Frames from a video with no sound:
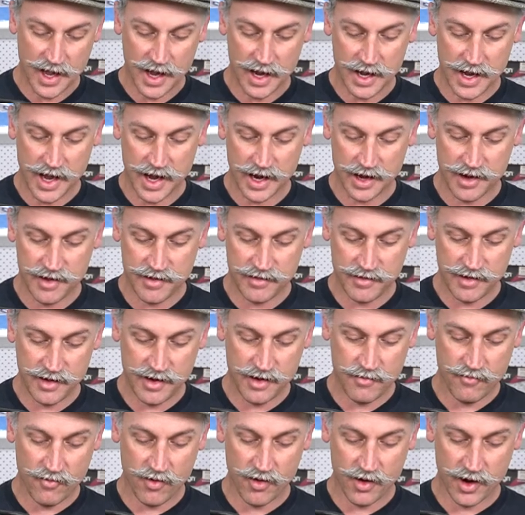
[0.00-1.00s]
Now you can see
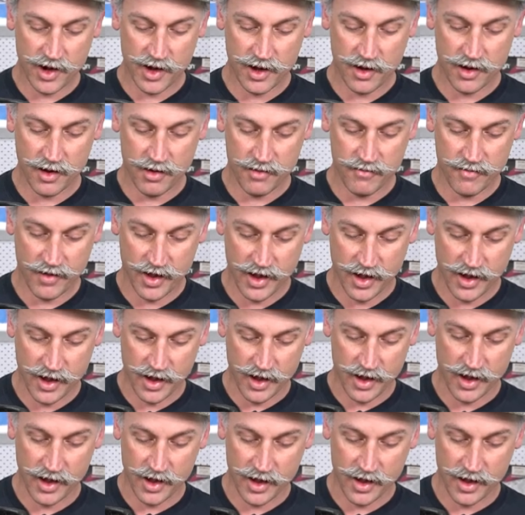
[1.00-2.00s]
I'm working over
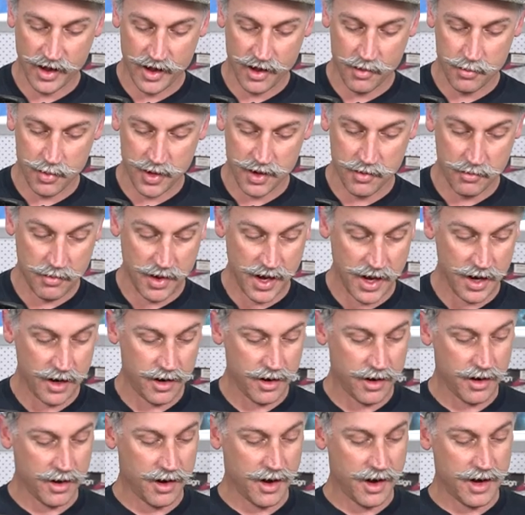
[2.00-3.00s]
a, a pit mat,
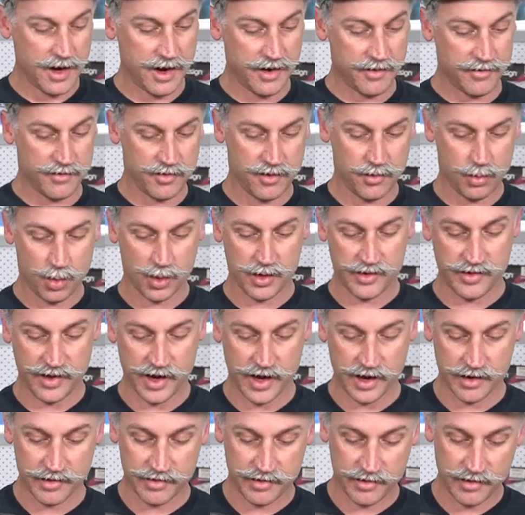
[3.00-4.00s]
and that's to
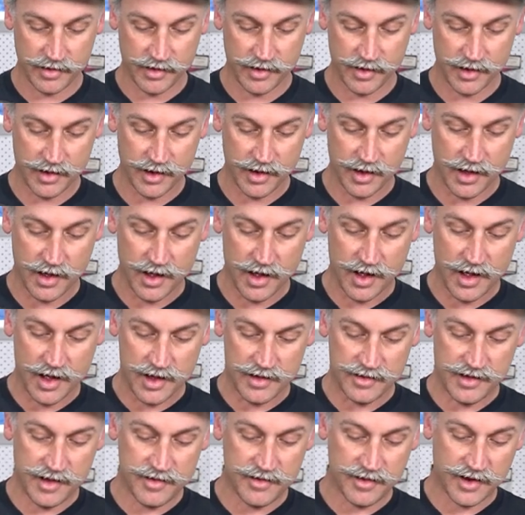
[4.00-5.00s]
protect,
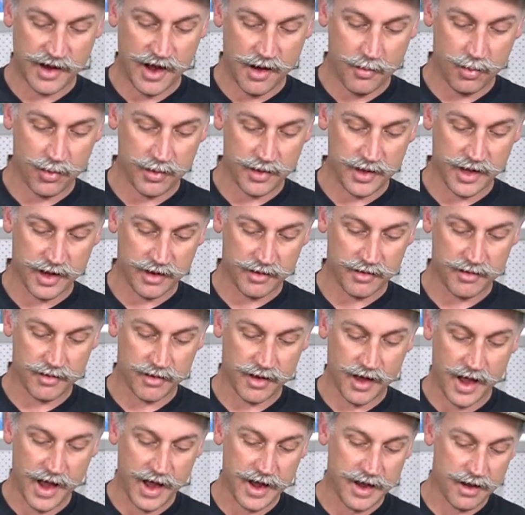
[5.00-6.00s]
does a couple things.
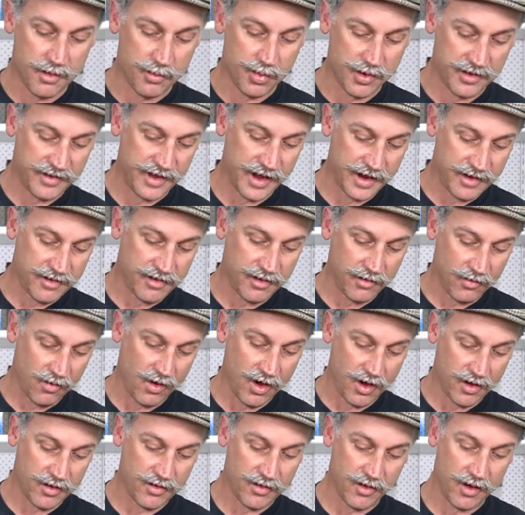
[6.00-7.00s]
A, it protects the
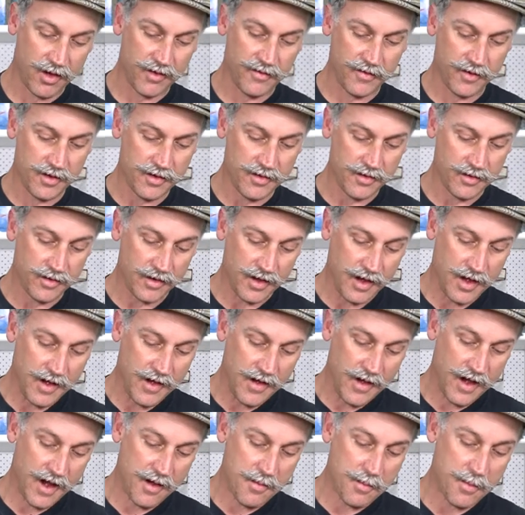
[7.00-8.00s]
work surface,
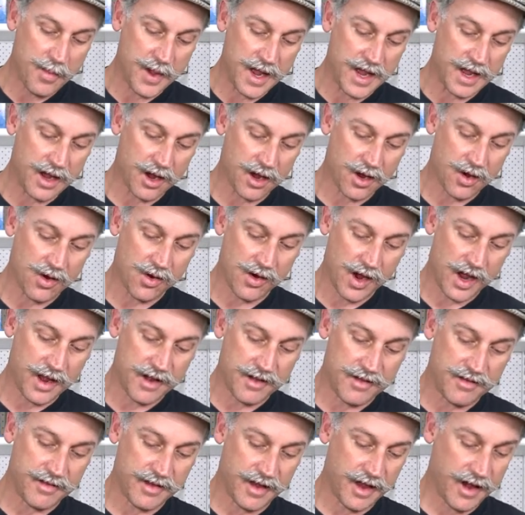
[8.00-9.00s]
and B, it
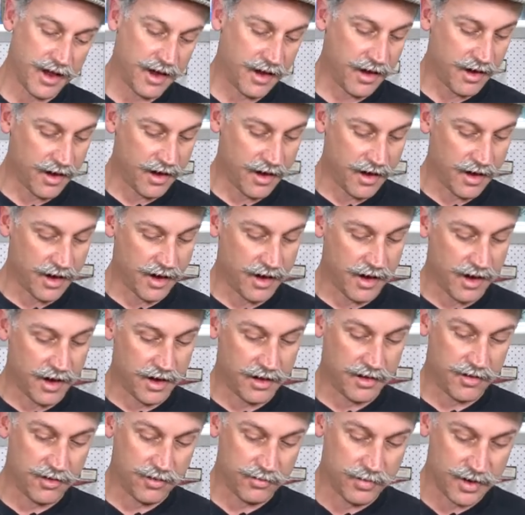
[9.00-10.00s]
creates a, a
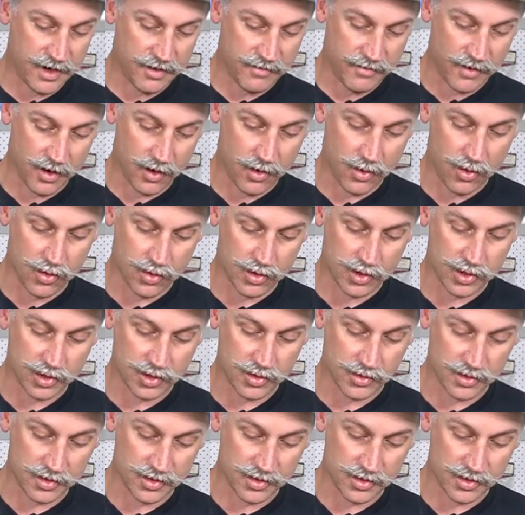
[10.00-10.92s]
little bit of a cush or